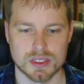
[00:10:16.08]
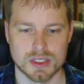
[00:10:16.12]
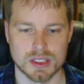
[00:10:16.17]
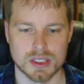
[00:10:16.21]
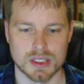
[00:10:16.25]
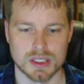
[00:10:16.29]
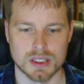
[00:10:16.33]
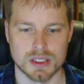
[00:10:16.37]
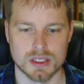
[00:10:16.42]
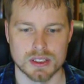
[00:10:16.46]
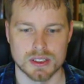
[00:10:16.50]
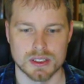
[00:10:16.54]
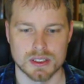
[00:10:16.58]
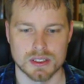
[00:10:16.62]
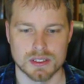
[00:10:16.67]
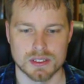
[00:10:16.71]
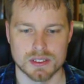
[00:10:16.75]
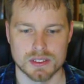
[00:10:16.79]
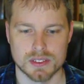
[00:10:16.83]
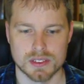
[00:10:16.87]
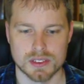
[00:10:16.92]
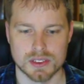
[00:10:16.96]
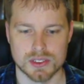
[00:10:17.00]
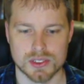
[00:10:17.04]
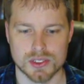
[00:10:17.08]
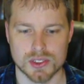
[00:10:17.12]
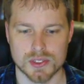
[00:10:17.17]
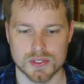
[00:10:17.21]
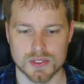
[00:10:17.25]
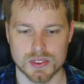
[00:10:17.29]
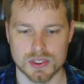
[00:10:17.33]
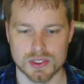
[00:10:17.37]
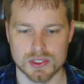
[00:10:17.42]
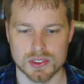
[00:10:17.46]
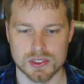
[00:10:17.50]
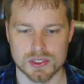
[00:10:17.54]
uh, the
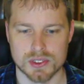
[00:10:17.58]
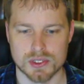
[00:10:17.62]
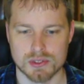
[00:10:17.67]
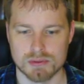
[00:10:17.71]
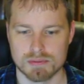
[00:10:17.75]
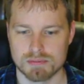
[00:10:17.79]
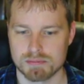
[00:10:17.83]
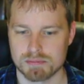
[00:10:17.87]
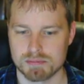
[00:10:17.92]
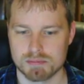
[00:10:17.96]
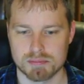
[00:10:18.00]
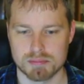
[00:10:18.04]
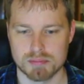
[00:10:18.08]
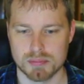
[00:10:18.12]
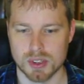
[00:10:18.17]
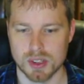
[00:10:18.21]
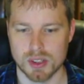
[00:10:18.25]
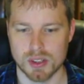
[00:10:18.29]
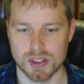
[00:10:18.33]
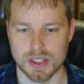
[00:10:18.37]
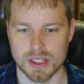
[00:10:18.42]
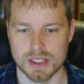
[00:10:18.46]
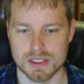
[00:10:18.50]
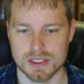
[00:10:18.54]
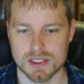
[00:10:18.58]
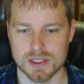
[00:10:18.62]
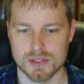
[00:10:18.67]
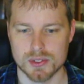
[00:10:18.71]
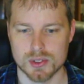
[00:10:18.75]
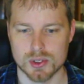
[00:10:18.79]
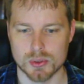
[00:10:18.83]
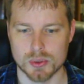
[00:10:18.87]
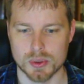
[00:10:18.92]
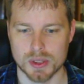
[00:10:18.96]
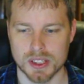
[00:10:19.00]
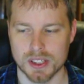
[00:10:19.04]
servers all that stuff
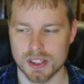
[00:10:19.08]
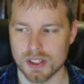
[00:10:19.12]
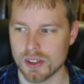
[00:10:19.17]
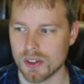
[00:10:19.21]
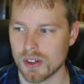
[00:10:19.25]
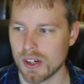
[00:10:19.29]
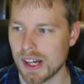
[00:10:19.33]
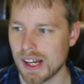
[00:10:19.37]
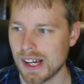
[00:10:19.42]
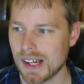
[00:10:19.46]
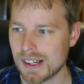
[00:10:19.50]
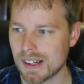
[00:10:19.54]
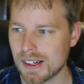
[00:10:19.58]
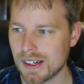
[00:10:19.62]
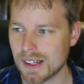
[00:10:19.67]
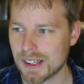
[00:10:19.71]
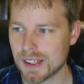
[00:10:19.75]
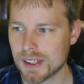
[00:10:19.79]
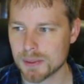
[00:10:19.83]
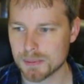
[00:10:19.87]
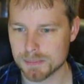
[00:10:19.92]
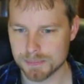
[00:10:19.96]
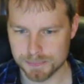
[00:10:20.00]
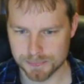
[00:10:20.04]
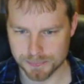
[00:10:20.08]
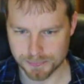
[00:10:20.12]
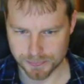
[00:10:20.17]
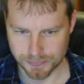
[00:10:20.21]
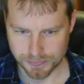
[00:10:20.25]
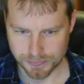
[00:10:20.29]
so we're gonna go add item